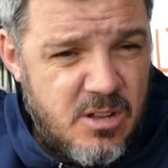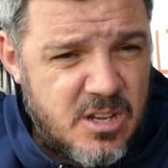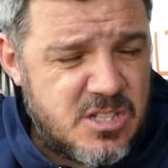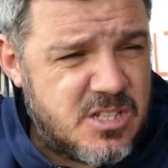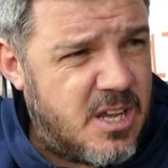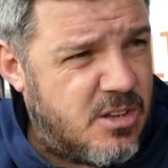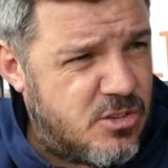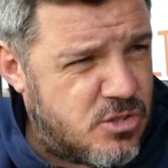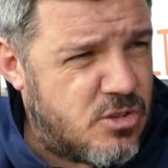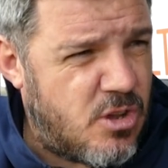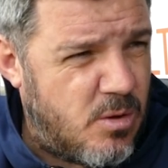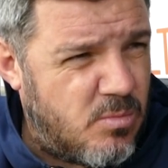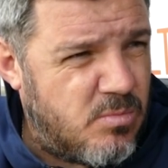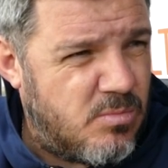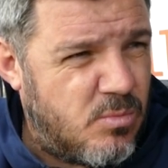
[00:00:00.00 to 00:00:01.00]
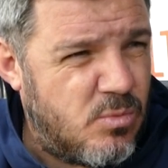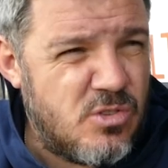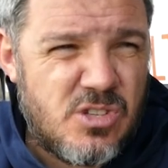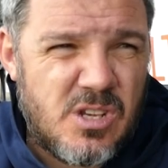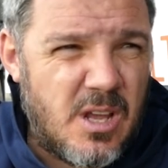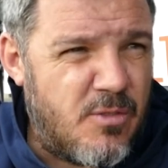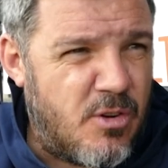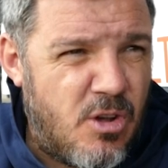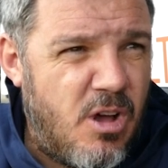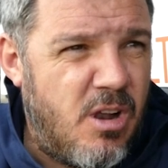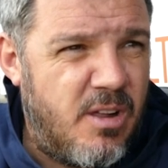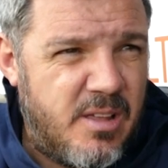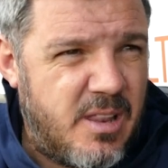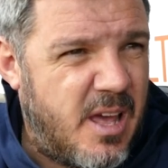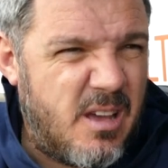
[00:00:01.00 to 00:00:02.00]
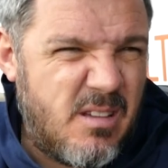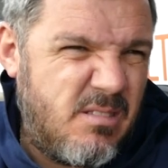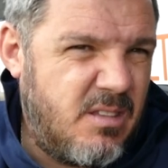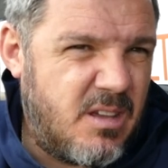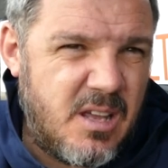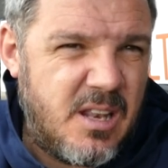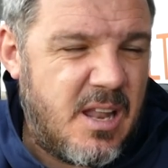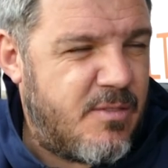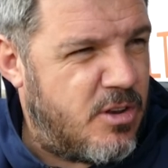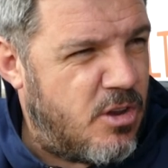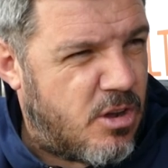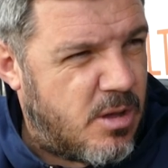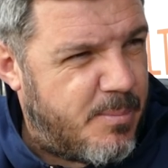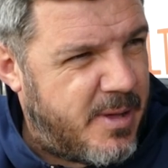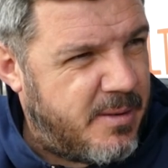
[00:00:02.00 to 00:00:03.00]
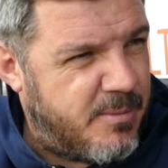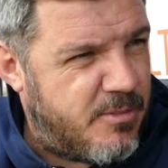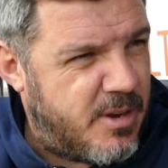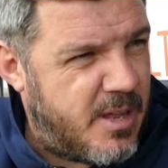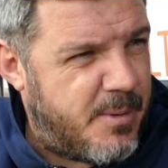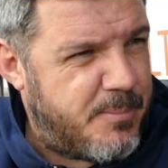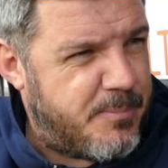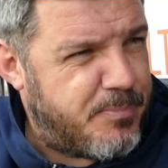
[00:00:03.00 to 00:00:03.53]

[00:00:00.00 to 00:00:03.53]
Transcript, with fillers: Like I said, I just thought, once you give it all like that, you can never knock a man for that.